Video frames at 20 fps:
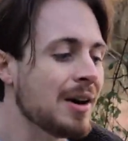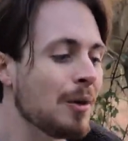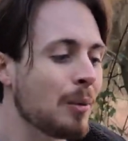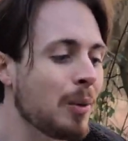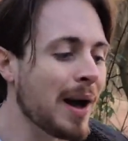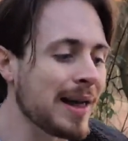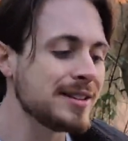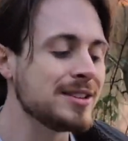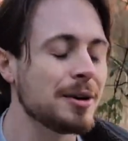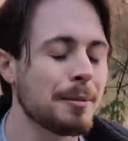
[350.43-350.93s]

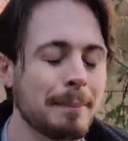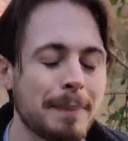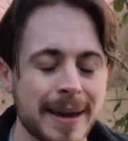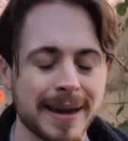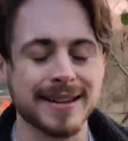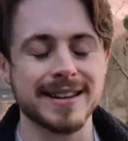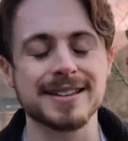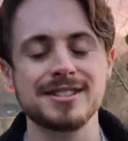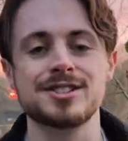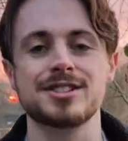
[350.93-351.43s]
when you're
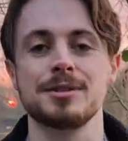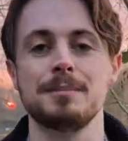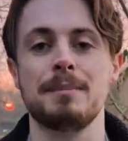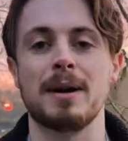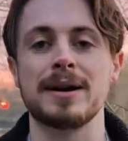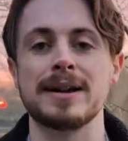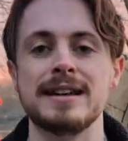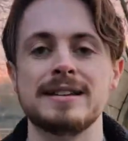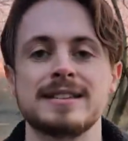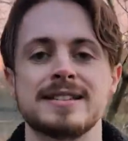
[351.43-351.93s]
picking
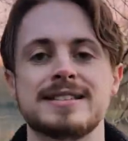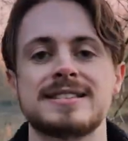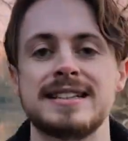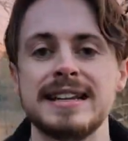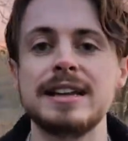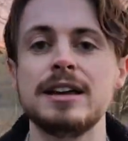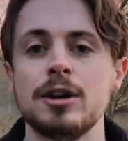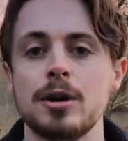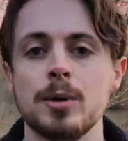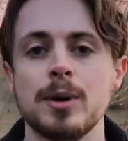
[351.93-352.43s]
somebody,
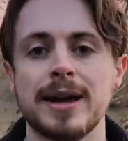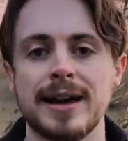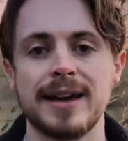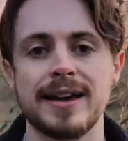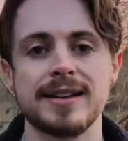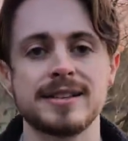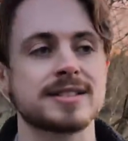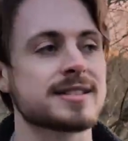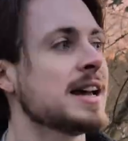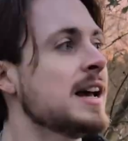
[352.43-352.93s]
see who it
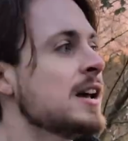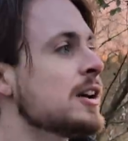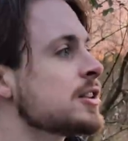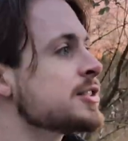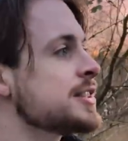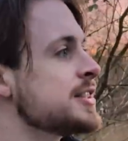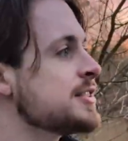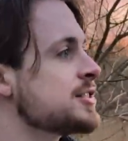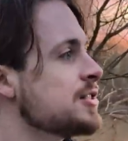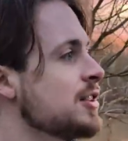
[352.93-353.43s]
is,
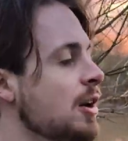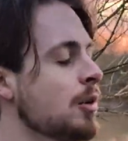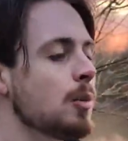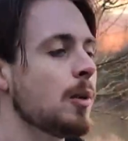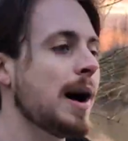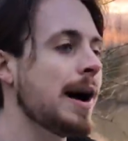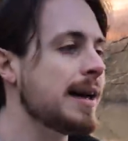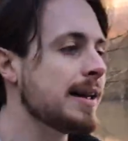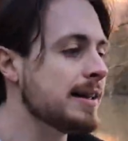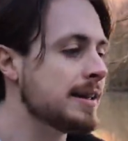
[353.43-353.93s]
because there's no
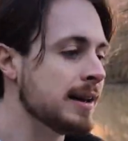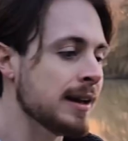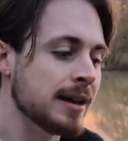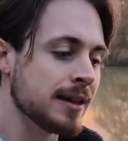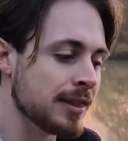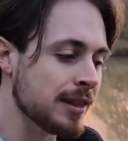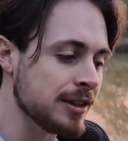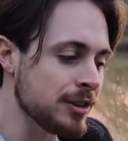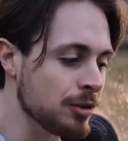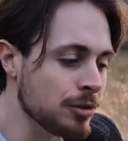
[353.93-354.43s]
way
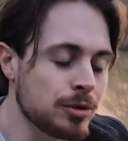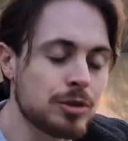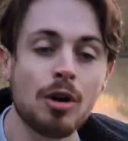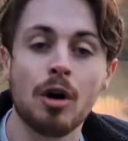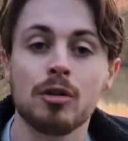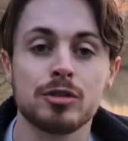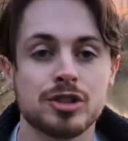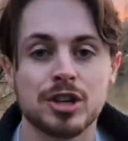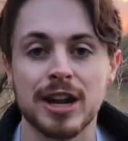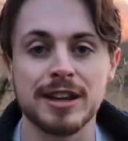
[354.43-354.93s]
that you'll
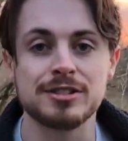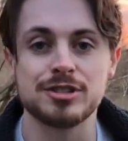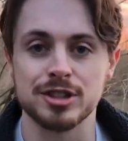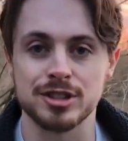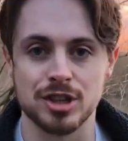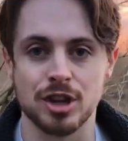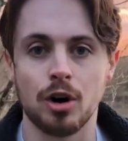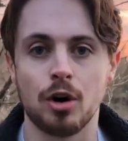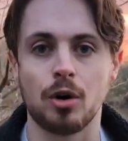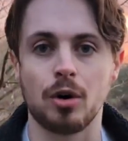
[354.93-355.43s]
not change
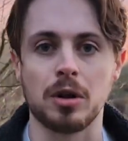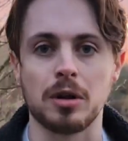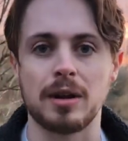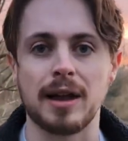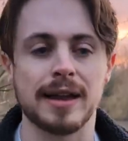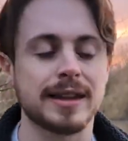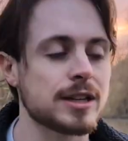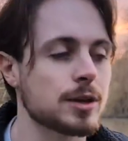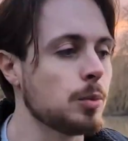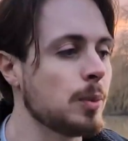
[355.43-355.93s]
at all.
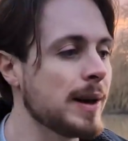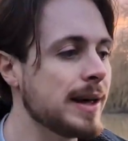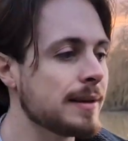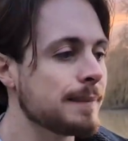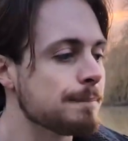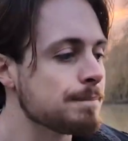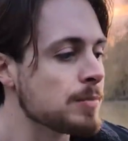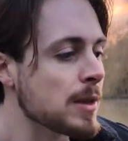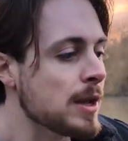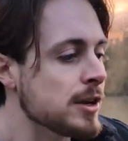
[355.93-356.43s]
Like, we're
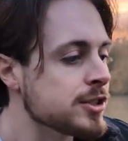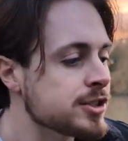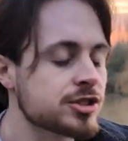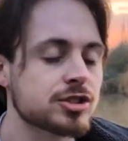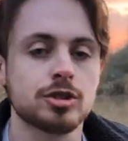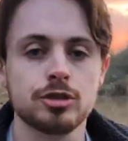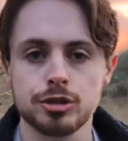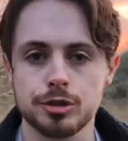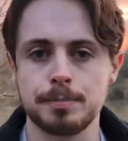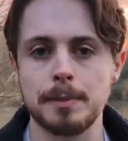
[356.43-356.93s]

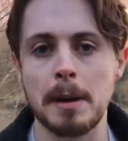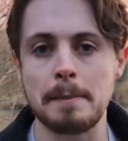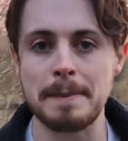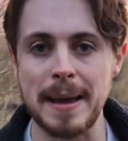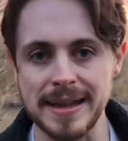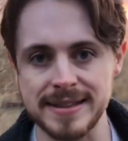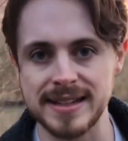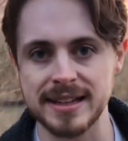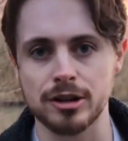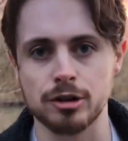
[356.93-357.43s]
such
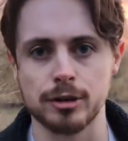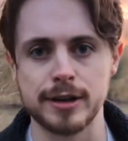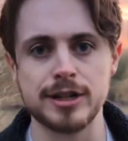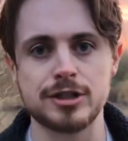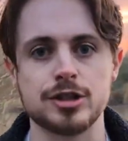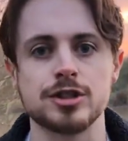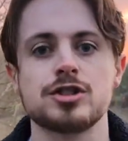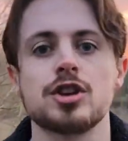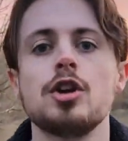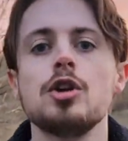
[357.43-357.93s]
mimetic
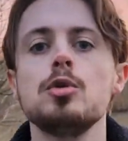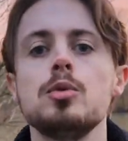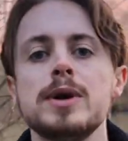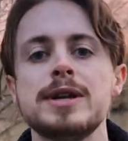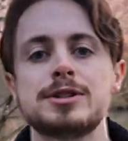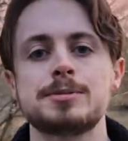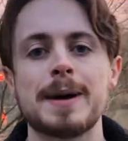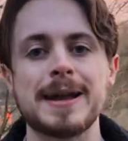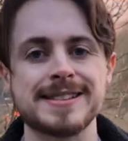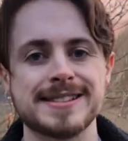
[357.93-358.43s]
creatures. Who we
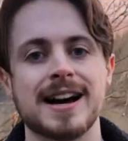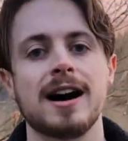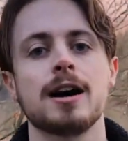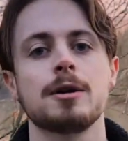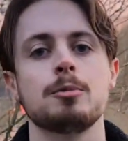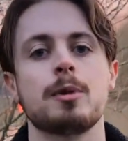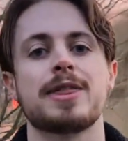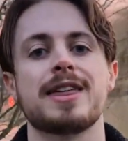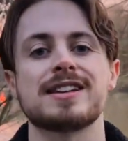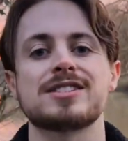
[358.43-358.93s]
spend
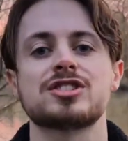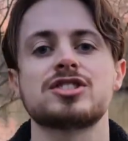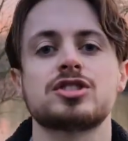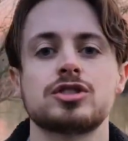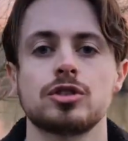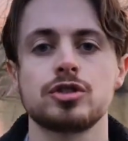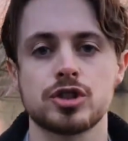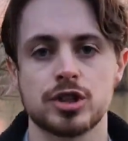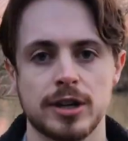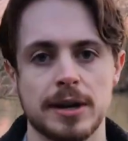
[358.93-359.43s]
time with has
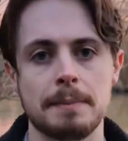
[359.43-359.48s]
such an